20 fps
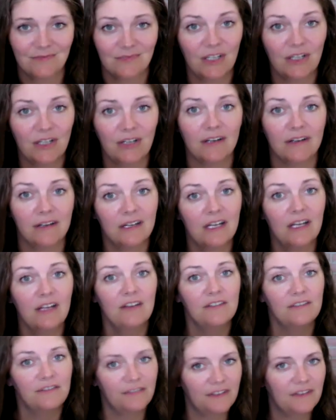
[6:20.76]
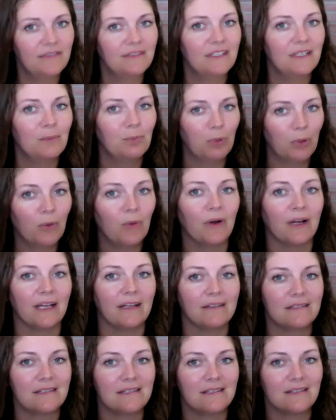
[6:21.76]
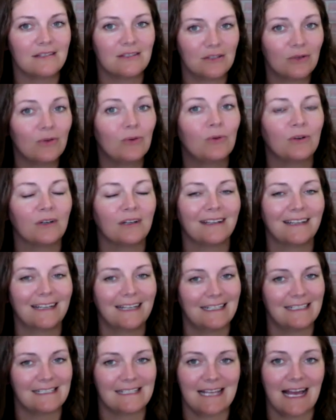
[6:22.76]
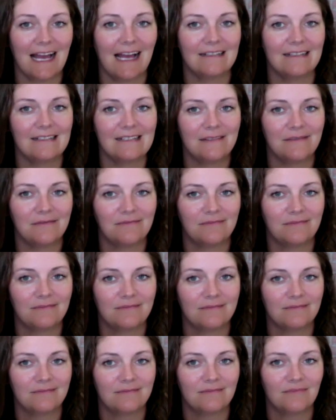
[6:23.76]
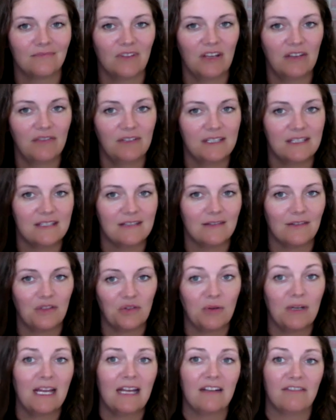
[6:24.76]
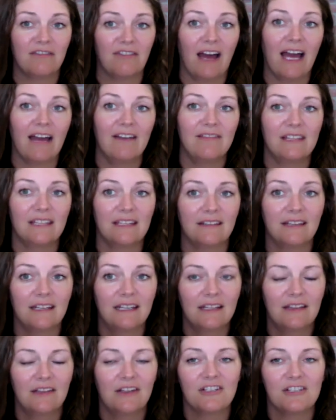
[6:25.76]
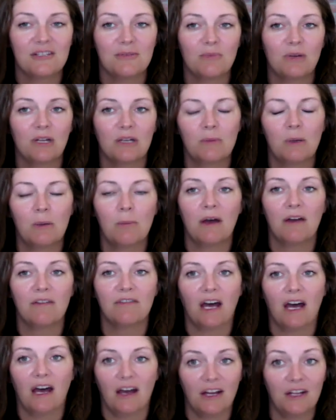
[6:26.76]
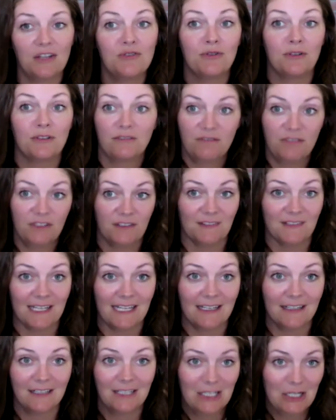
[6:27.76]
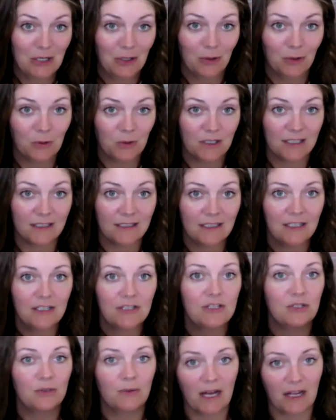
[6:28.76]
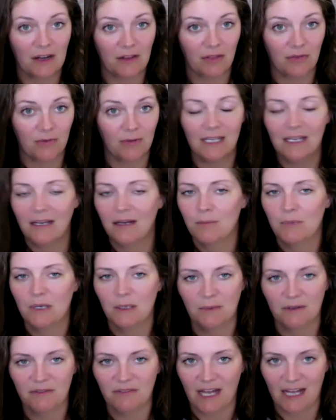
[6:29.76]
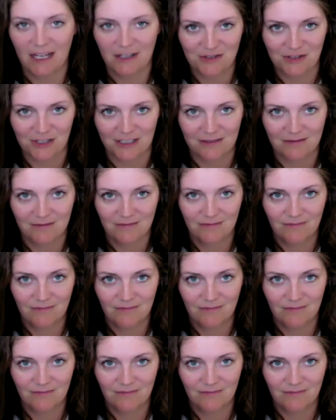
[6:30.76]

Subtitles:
There are 50 points scored in a set. If it's 3 out of 5, then there's a minimum of 150, or 2 out of 3, a minimum of 100.